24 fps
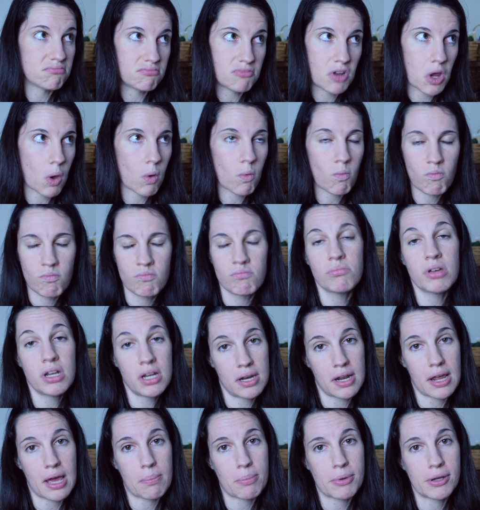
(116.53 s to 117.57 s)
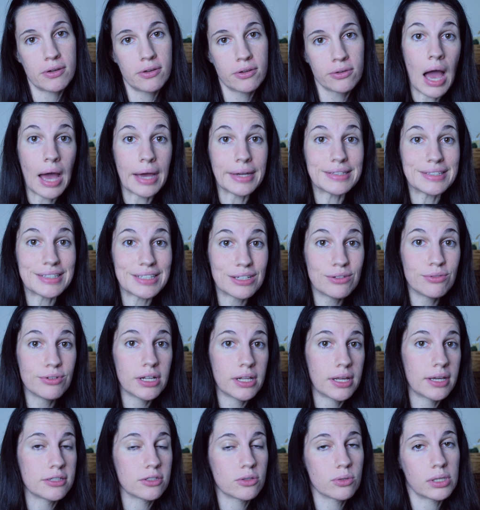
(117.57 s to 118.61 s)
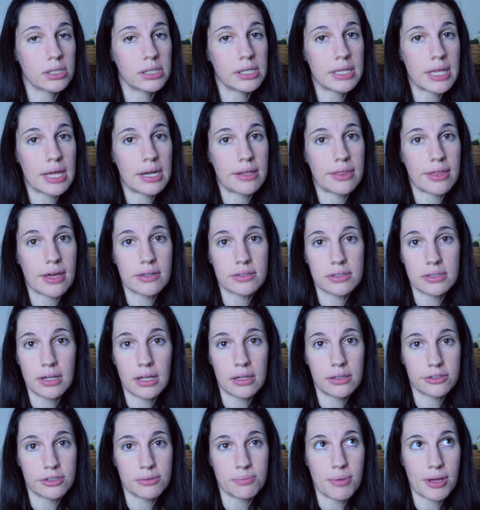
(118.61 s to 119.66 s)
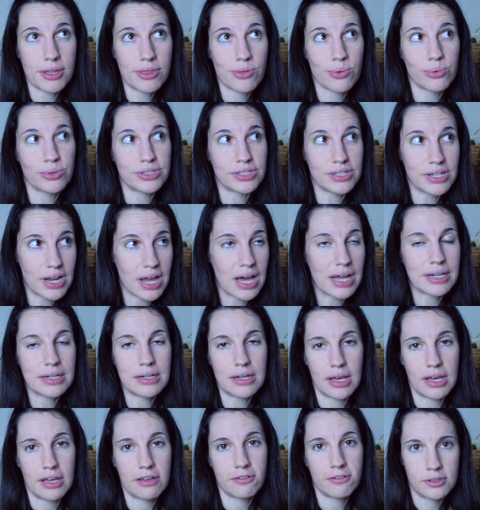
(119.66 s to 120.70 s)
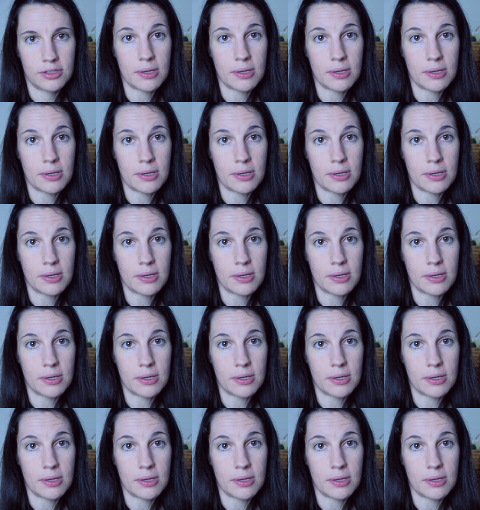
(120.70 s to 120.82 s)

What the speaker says: No, but it happened. I did realize quickly that $1,000 a month was not enough